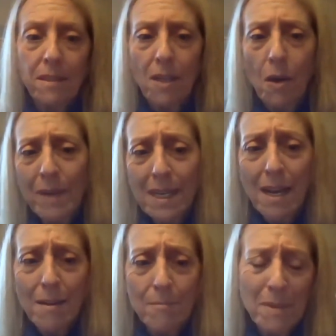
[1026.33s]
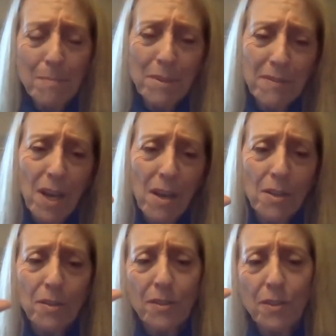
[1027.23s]
low income, people of
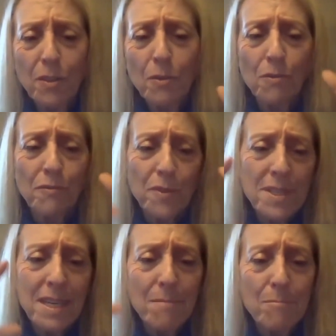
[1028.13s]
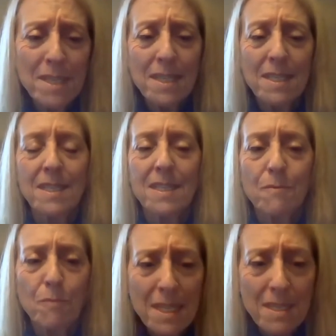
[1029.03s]
color, new, first-time businesses,
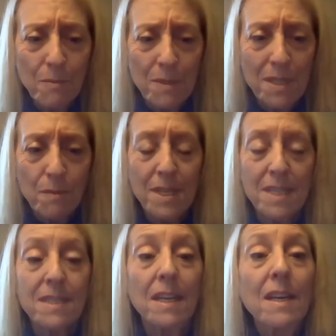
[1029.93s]
risk, risk, risk.